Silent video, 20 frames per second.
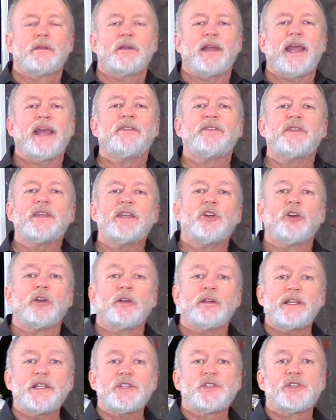And the
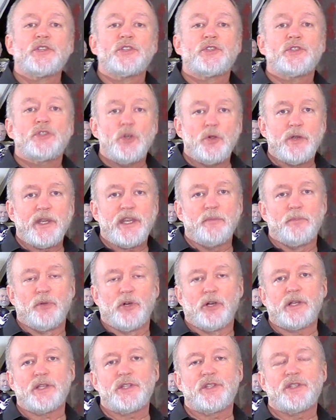early Suzuki
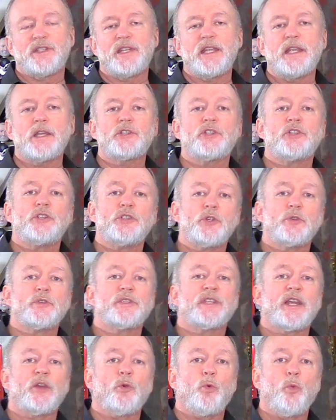books teach
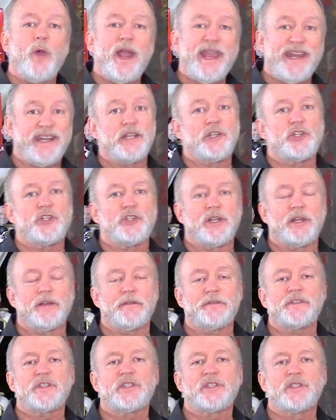using weighted
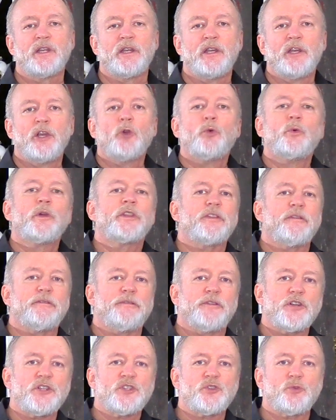shifts, with the
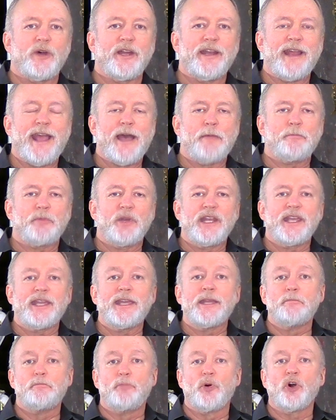first one happening
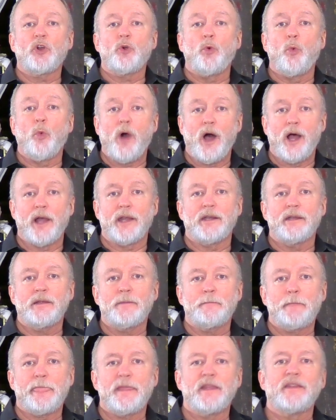in Book 1
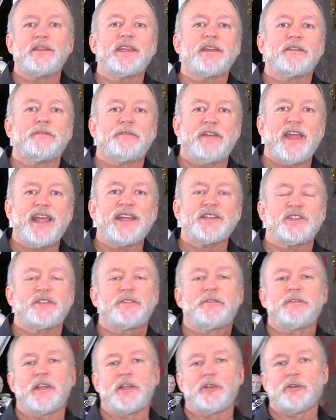in the advanced
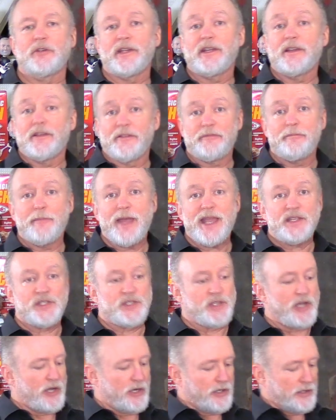fingering of May
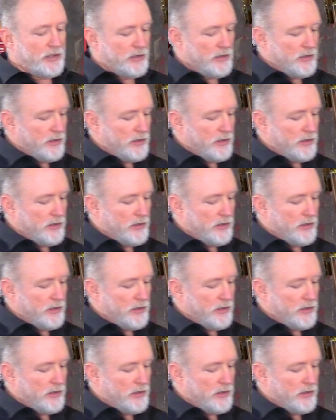Song.